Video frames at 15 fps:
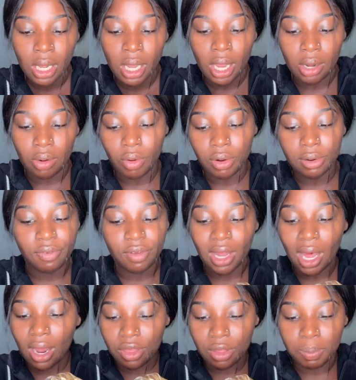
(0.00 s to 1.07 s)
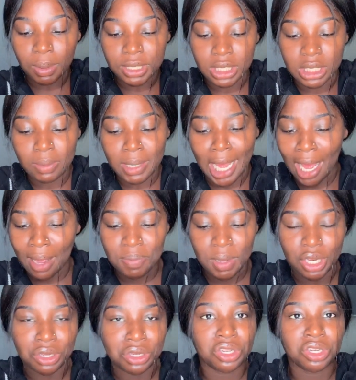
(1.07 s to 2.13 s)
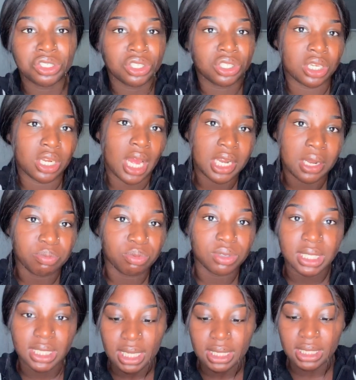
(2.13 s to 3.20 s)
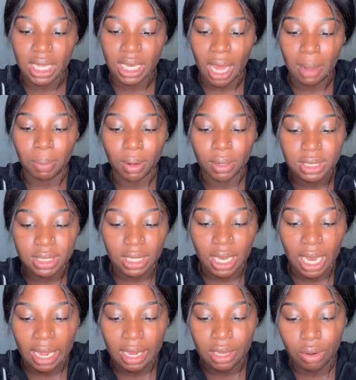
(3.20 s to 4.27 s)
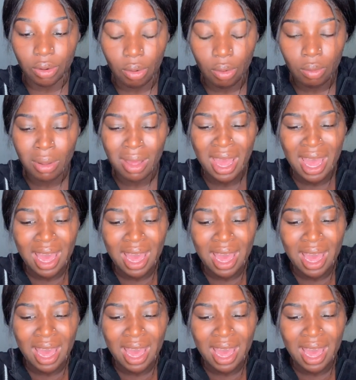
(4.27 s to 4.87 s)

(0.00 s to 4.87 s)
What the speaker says: in order for that other person to be happy, and you're just gonna end up resenting that person, like, you know.